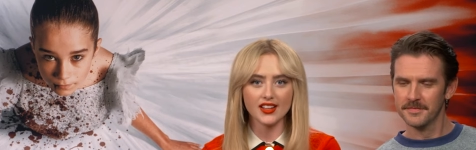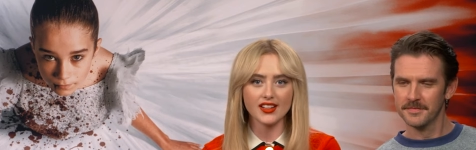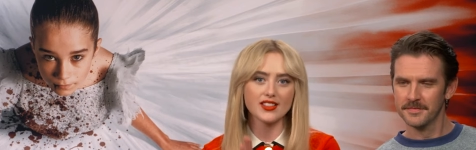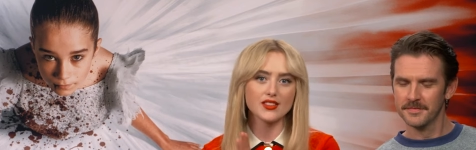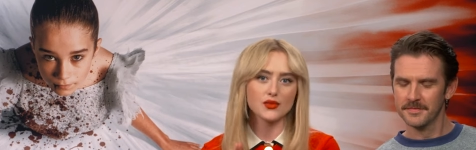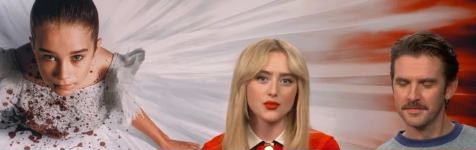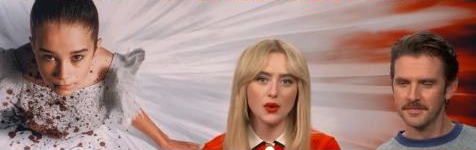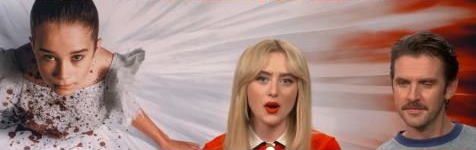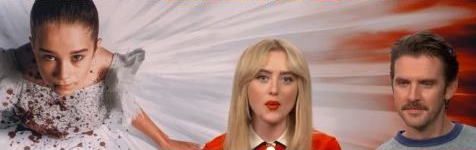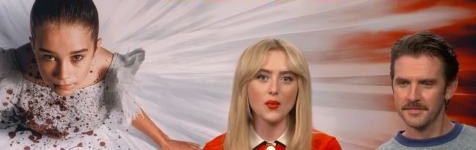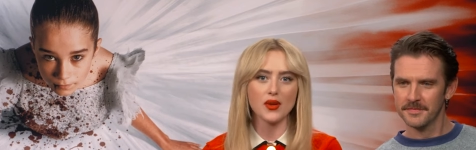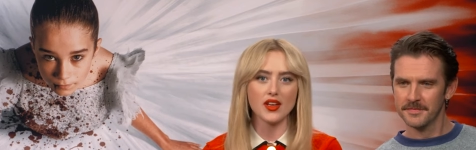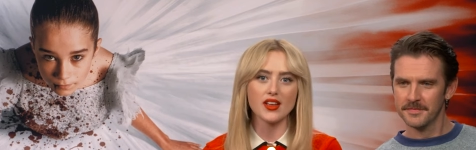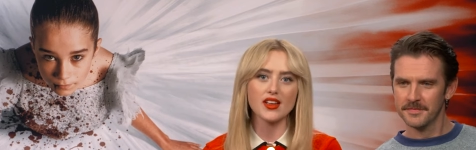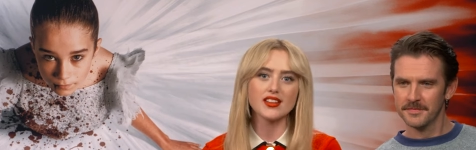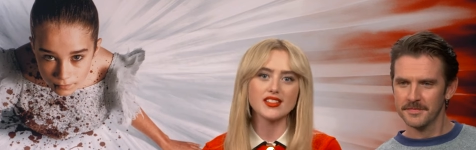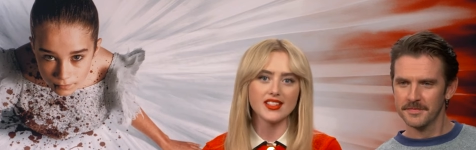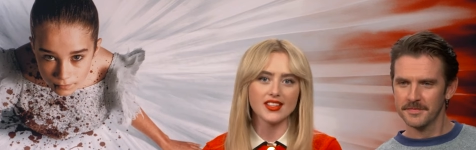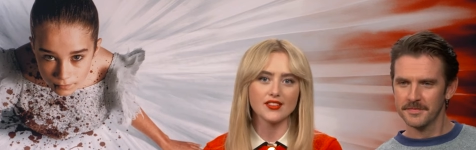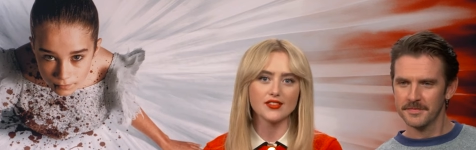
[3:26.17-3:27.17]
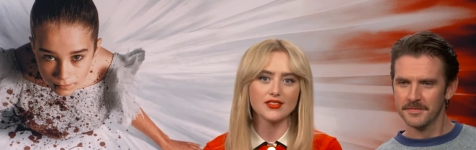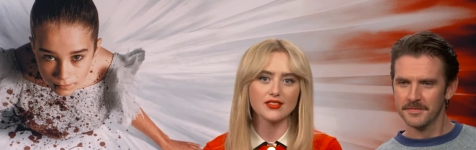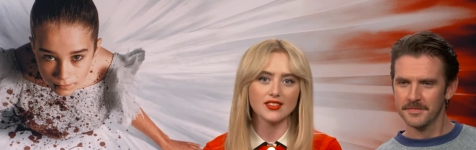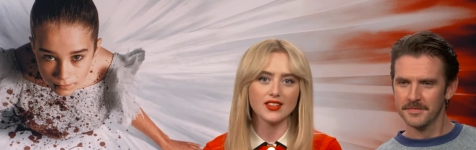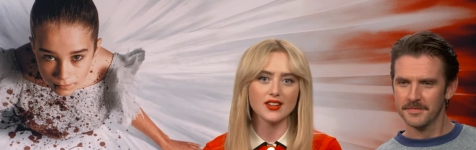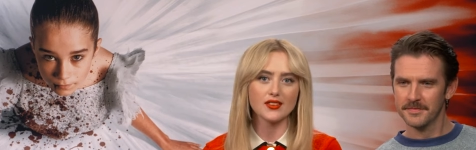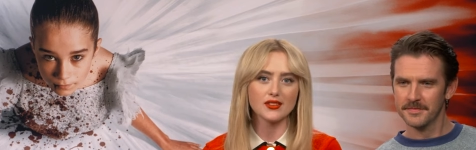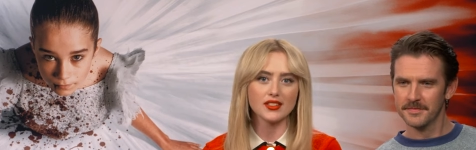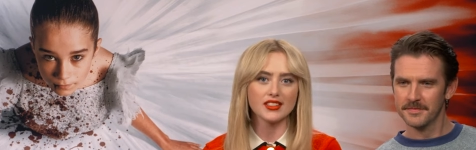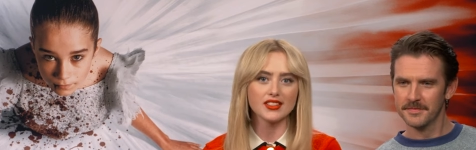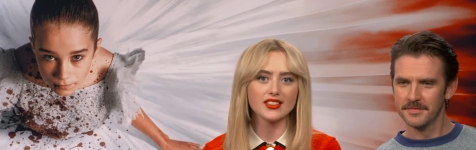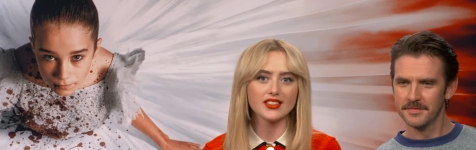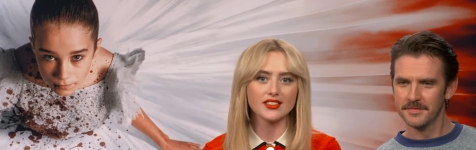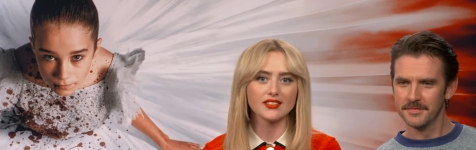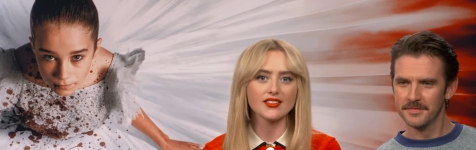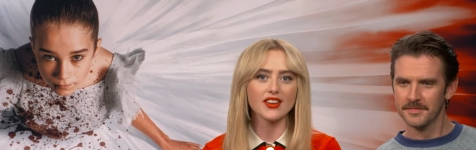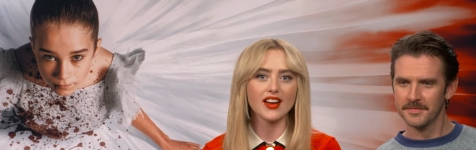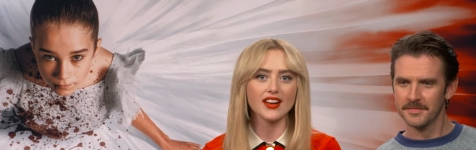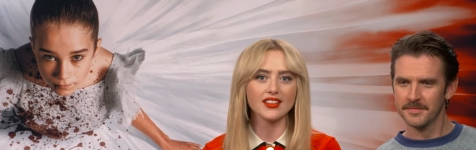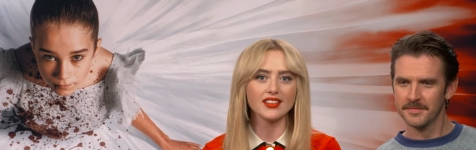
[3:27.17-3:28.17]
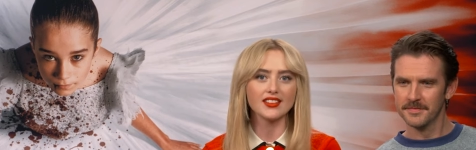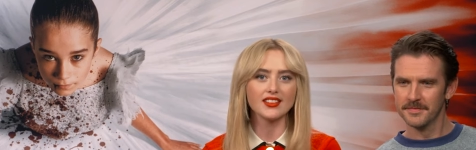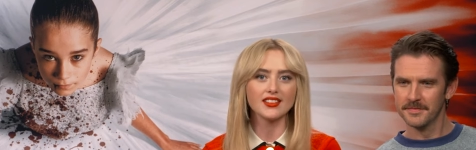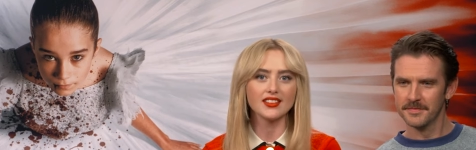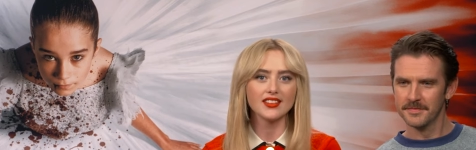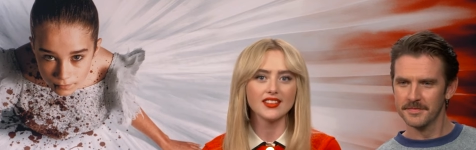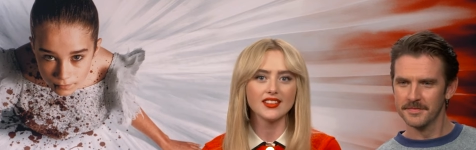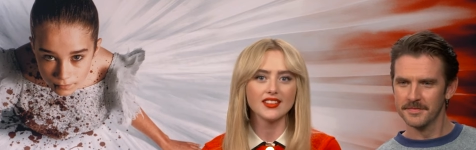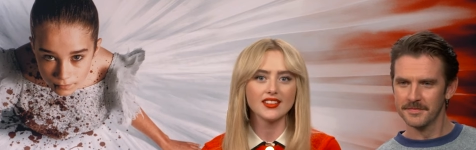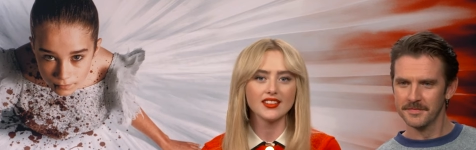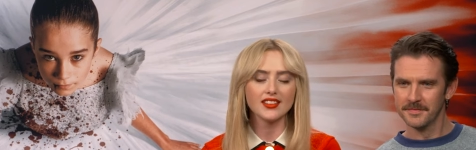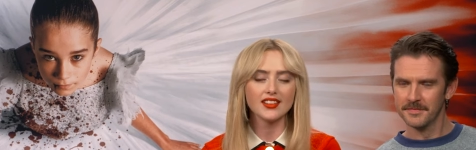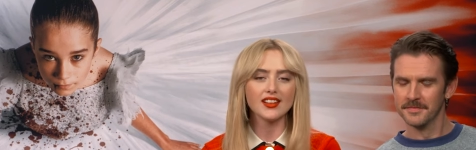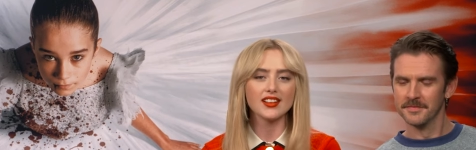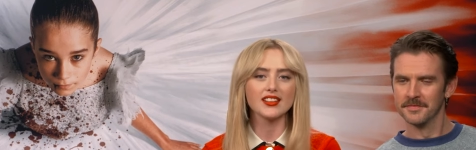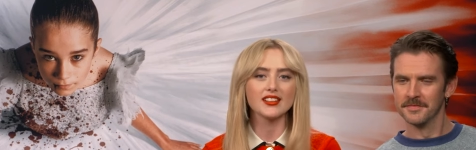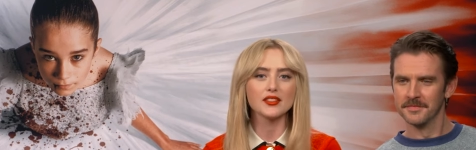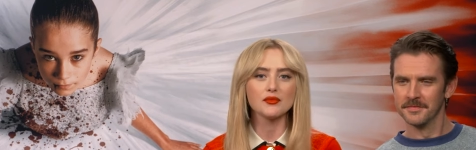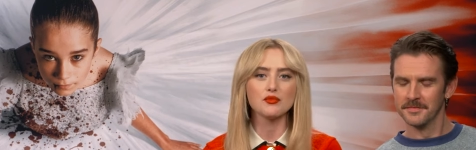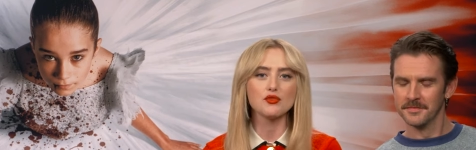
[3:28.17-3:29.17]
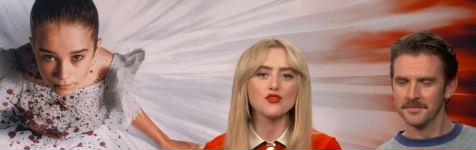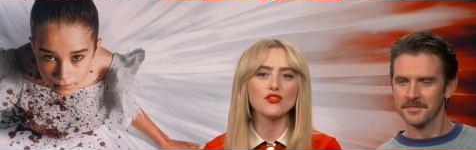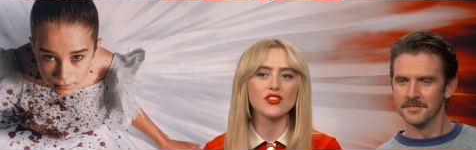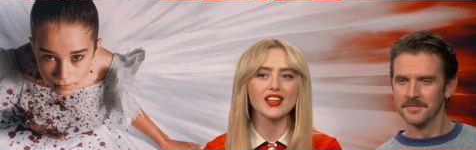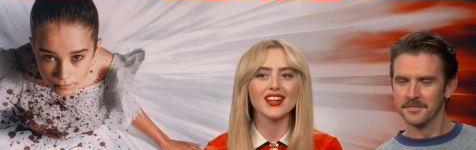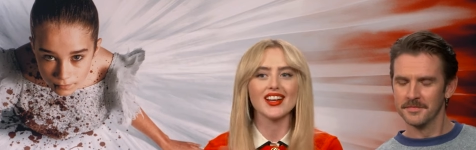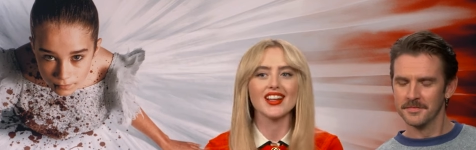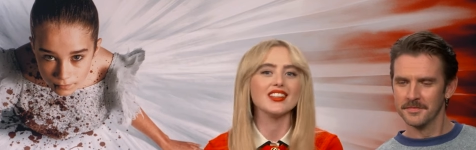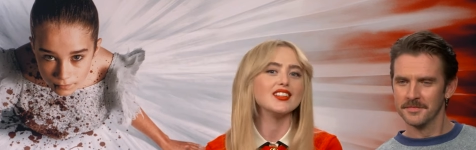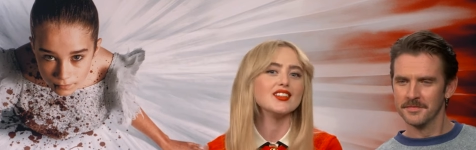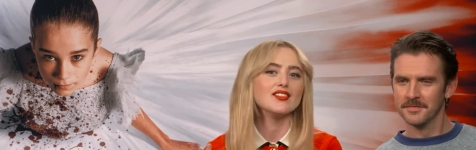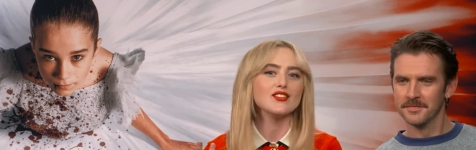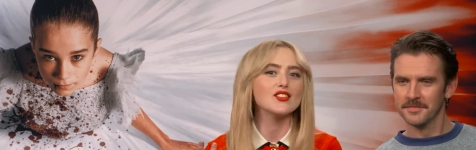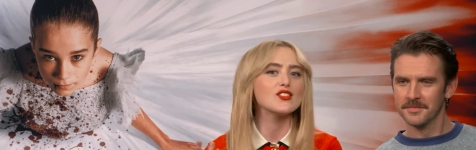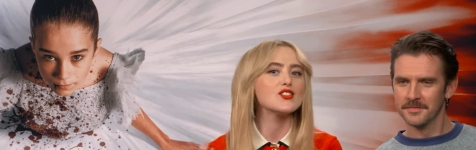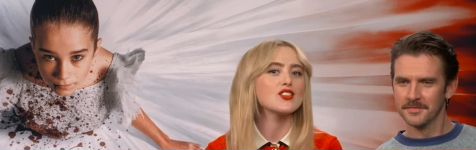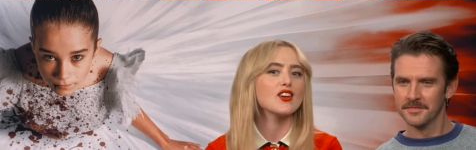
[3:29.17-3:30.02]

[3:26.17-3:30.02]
Speaker 1: and it's what we did go with in the final cut of the movie, and I love